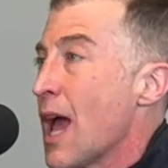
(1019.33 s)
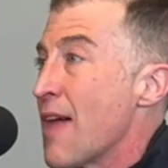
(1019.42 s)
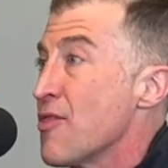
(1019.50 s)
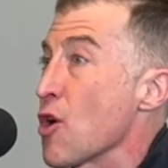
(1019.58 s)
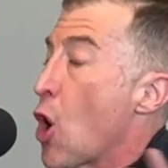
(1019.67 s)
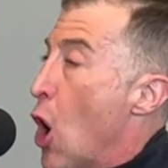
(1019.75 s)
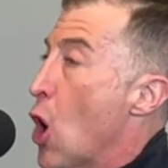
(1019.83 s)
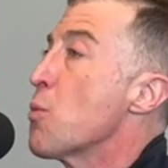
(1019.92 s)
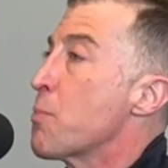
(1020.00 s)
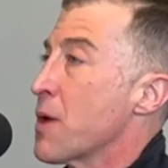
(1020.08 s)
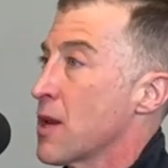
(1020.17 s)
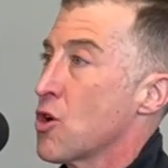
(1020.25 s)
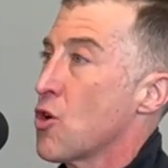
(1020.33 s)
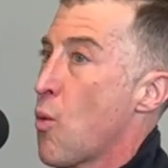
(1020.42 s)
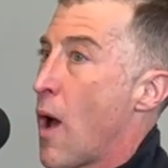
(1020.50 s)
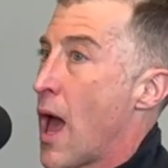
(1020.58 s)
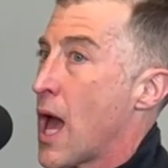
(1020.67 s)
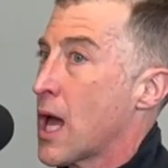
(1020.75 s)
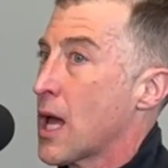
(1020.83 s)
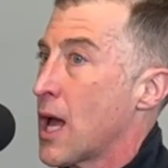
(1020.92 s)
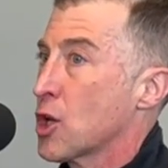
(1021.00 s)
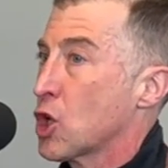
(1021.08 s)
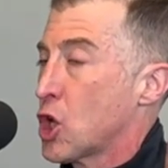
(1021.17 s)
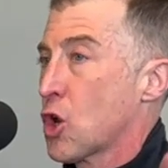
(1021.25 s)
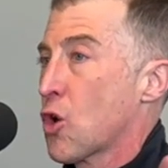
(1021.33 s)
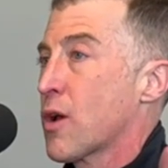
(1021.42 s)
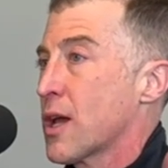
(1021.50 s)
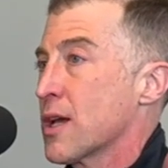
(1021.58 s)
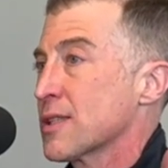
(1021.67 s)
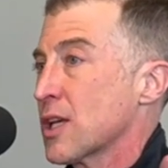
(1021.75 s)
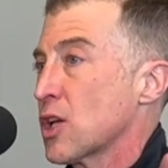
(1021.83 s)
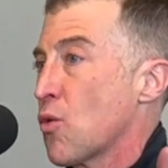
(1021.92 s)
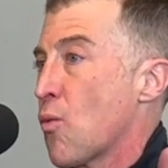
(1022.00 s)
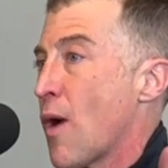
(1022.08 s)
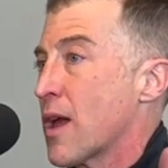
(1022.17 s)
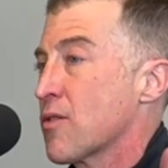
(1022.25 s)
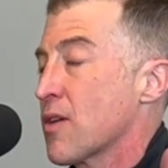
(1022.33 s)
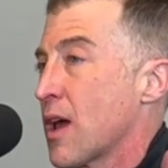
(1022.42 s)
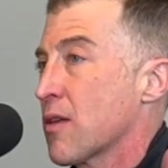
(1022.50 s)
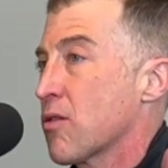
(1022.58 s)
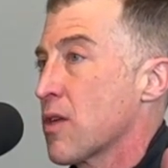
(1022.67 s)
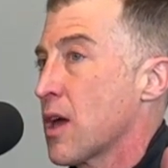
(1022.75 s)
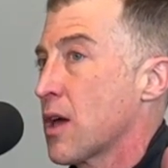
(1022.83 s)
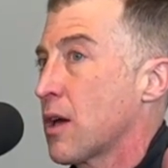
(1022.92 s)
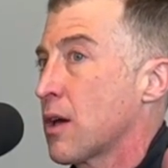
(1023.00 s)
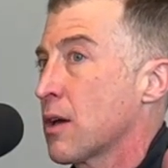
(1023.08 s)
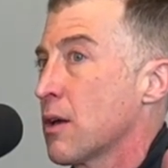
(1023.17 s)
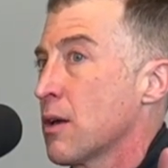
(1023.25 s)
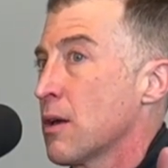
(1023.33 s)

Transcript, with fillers: and they're open in a way and curious in a way that I think